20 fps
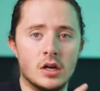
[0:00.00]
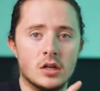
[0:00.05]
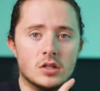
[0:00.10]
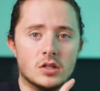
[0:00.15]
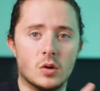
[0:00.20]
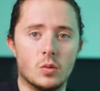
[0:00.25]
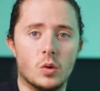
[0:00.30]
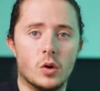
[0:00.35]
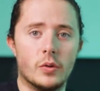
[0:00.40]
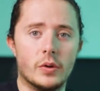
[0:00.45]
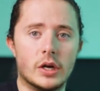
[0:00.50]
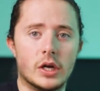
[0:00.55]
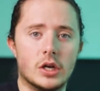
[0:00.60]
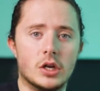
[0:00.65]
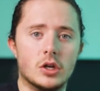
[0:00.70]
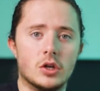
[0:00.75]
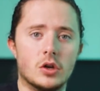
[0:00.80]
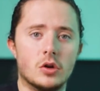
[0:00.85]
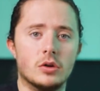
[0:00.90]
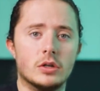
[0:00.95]
So what we're going
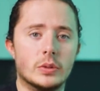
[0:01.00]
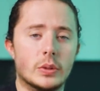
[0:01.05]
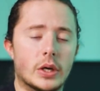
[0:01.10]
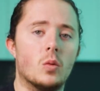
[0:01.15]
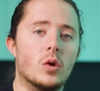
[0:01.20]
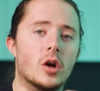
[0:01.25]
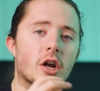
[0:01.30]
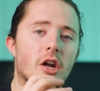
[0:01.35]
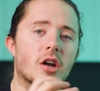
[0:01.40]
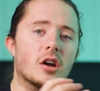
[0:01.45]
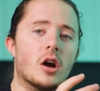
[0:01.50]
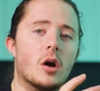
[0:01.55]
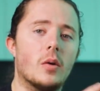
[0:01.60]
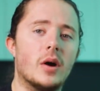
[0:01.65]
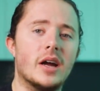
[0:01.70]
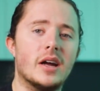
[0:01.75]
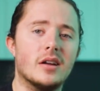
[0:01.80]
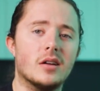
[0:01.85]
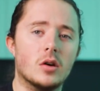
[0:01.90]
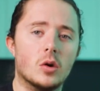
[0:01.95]
to do is we're going to go
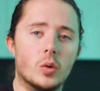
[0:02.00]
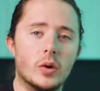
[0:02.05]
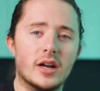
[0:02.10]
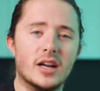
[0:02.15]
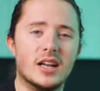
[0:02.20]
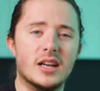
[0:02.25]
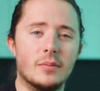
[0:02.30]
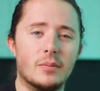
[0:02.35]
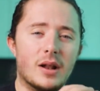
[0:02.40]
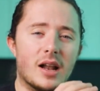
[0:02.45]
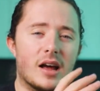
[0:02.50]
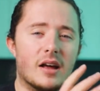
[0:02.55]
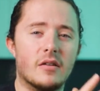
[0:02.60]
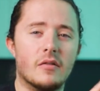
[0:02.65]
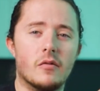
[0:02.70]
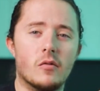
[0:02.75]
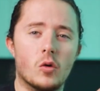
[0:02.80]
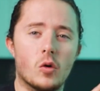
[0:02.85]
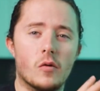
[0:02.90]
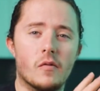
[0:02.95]
ahead and quickly plan a
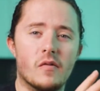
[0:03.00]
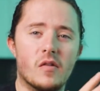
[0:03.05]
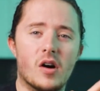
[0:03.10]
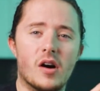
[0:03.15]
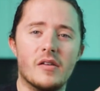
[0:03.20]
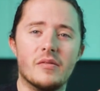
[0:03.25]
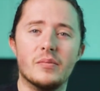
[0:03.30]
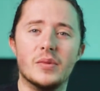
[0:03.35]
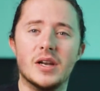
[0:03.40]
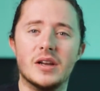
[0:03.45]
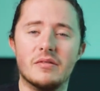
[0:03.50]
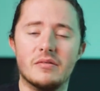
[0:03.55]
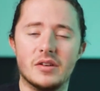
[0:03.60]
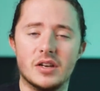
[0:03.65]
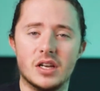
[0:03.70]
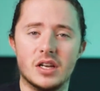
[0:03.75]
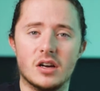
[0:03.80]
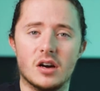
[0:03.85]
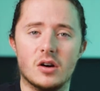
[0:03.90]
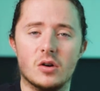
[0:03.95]
4 or 5 minute
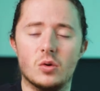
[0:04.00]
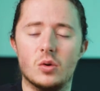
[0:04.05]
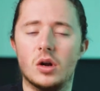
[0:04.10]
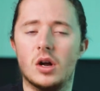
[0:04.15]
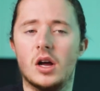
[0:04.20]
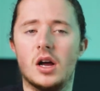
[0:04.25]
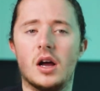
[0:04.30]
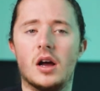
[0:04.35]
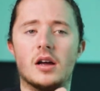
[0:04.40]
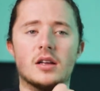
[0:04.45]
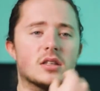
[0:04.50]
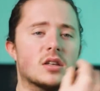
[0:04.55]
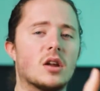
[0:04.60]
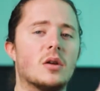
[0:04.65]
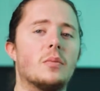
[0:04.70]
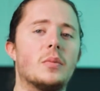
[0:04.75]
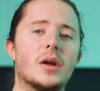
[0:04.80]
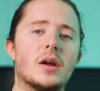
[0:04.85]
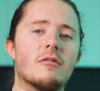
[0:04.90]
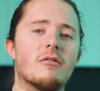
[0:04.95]
video. It's going
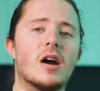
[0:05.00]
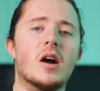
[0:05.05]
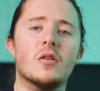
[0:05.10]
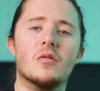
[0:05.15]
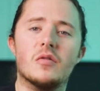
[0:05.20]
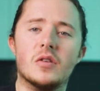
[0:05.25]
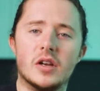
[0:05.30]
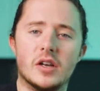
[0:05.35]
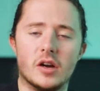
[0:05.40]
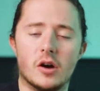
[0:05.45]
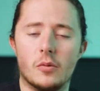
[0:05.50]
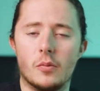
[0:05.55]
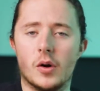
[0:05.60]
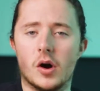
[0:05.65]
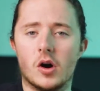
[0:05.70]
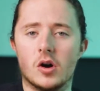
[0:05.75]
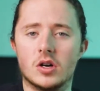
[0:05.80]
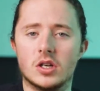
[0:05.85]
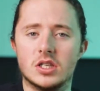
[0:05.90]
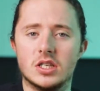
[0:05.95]
to be around video
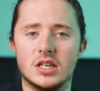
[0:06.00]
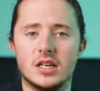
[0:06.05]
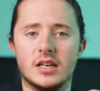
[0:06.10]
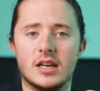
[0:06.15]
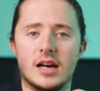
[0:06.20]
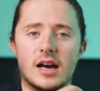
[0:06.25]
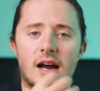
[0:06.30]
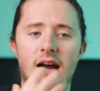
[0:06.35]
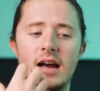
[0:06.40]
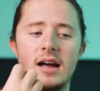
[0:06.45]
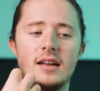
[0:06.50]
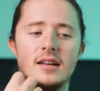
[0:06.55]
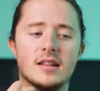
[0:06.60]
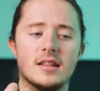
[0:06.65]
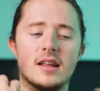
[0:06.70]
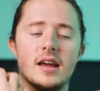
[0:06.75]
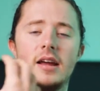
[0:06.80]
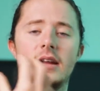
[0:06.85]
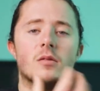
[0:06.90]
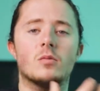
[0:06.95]
marketing, and
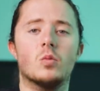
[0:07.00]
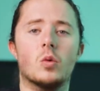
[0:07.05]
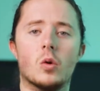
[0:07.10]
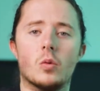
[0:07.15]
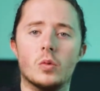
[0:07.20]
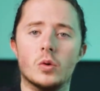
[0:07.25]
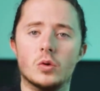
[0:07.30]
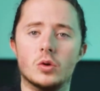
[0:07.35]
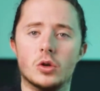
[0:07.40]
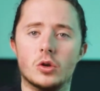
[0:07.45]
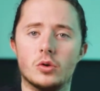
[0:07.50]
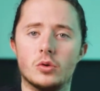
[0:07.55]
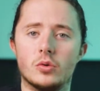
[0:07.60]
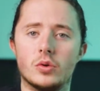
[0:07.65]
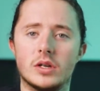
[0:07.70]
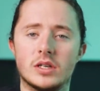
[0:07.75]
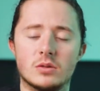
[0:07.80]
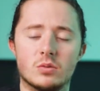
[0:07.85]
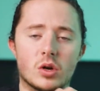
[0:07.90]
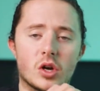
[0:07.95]
then what we'll do
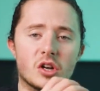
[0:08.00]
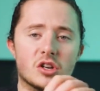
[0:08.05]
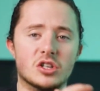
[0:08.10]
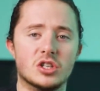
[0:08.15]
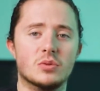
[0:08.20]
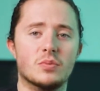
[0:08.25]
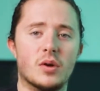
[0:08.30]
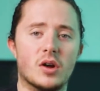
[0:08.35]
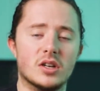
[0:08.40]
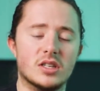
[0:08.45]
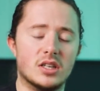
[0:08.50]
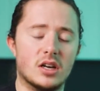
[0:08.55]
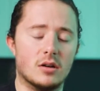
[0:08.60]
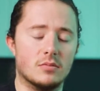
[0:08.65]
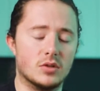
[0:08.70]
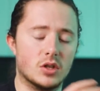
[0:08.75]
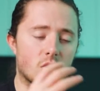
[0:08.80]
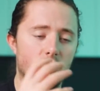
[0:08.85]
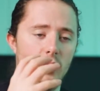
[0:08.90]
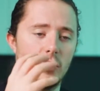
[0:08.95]
is we're going to splice it up.
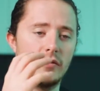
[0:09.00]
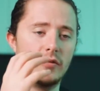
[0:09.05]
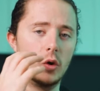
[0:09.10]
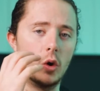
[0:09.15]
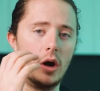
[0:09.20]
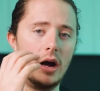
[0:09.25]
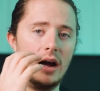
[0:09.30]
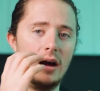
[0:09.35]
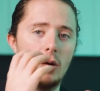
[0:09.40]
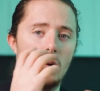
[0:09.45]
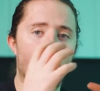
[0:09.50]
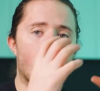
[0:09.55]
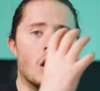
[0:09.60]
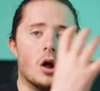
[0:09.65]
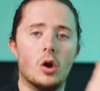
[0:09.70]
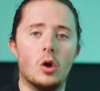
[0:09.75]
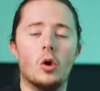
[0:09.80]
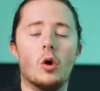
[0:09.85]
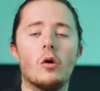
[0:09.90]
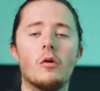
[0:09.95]
So we've got our
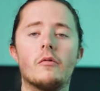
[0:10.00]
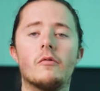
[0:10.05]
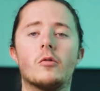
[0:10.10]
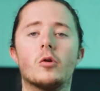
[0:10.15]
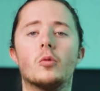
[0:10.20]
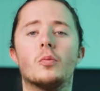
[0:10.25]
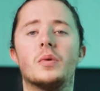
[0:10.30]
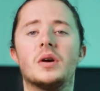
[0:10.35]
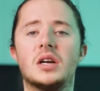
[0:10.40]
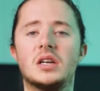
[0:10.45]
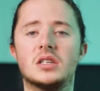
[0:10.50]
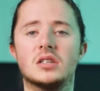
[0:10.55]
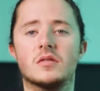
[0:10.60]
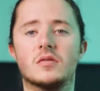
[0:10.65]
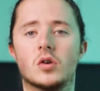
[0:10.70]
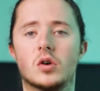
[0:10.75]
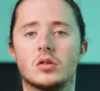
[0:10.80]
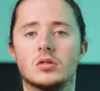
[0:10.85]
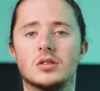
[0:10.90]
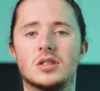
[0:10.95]
long form piece of
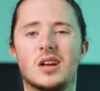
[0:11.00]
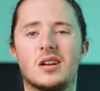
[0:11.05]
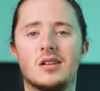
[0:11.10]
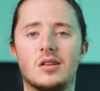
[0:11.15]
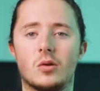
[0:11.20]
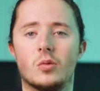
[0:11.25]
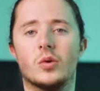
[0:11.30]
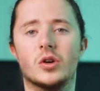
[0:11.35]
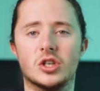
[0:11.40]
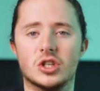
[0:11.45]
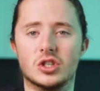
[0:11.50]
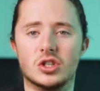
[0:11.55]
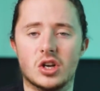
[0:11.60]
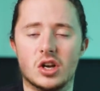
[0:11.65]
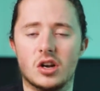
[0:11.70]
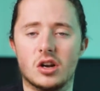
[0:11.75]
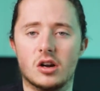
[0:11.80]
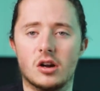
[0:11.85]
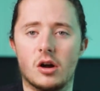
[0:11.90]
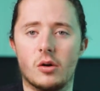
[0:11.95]
content that we're just
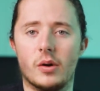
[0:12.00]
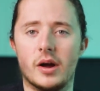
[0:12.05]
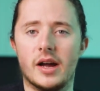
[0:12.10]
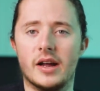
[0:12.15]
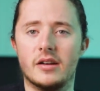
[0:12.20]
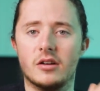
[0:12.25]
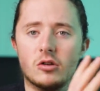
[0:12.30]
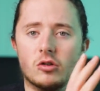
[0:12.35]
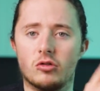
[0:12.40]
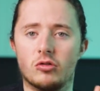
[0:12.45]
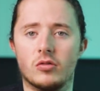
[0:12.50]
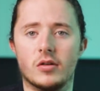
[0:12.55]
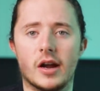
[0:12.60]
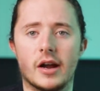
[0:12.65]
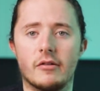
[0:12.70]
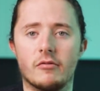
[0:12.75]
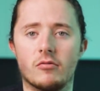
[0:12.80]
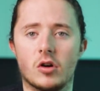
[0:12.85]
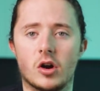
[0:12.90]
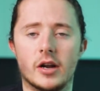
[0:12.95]
going to go ahead and
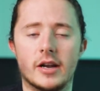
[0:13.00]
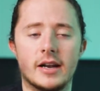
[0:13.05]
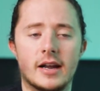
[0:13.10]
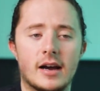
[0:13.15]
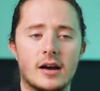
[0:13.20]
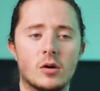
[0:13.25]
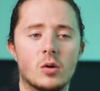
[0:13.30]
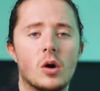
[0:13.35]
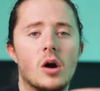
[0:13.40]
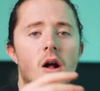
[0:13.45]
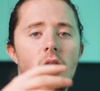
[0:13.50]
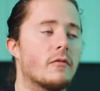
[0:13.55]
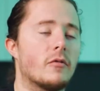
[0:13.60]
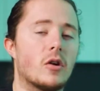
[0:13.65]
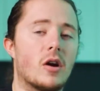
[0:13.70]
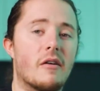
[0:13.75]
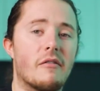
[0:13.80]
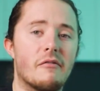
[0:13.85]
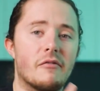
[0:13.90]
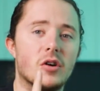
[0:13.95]
create right now
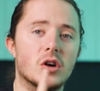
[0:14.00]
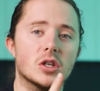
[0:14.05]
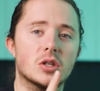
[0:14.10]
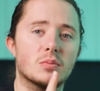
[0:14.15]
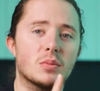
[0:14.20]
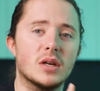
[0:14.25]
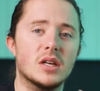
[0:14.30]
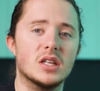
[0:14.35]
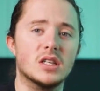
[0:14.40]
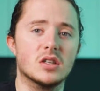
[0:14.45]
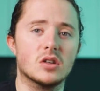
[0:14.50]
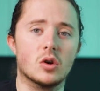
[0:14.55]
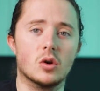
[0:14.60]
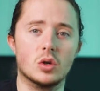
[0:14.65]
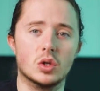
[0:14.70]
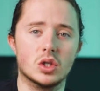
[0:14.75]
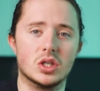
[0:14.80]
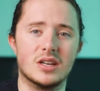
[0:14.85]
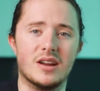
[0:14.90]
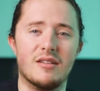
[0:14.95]
for our first piece of
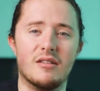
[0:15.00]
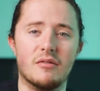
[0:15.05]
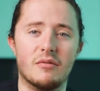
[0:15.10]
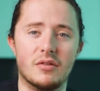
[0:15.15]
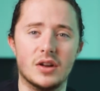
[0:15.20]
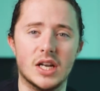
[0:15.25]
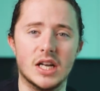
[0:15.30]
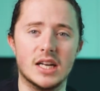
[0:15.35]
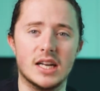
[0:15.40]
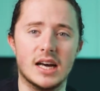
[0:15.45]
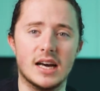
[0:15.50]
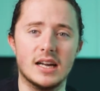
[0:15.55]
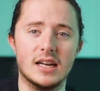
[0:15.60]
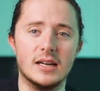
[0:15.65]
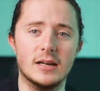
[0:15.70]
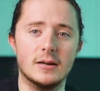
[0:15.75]
content for the day.